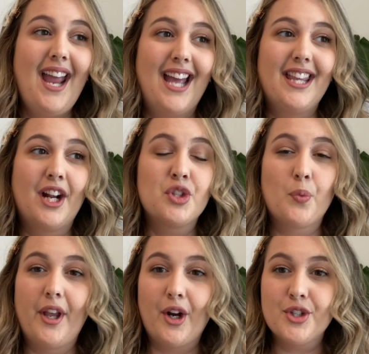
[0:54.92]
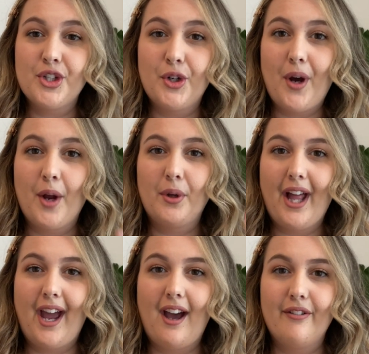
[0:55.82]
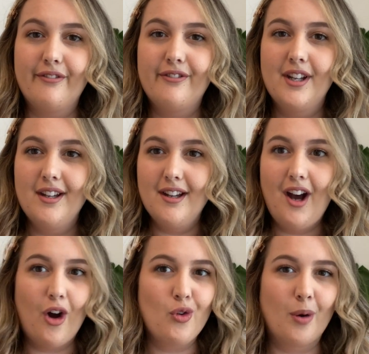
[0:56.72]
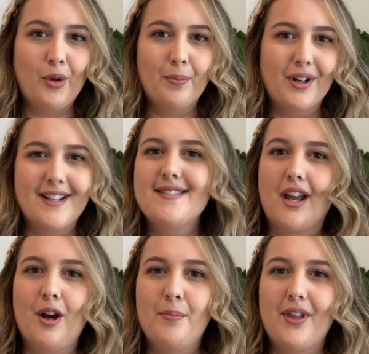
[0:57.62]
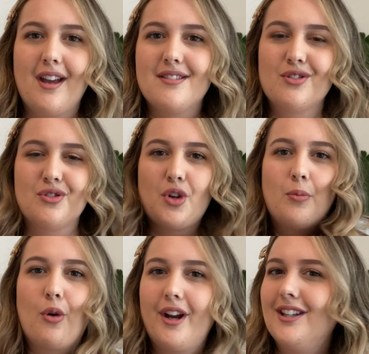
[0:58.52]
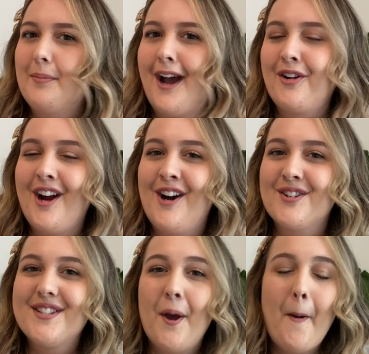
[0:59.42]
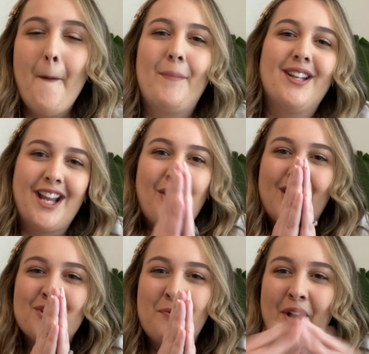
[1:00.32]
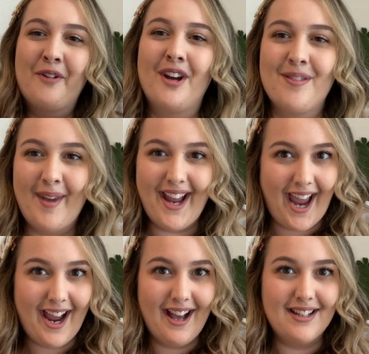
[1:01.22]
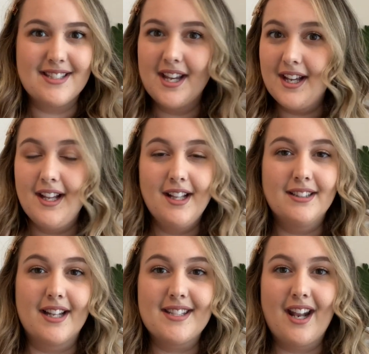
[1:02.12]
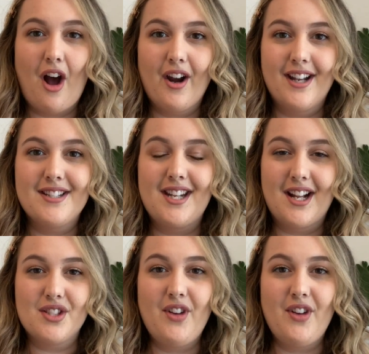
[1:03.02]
in the next week or two, I will have a normal pretty setup that isn't so boring in the background. But thank you guys for bearing with me, and let's get on into today's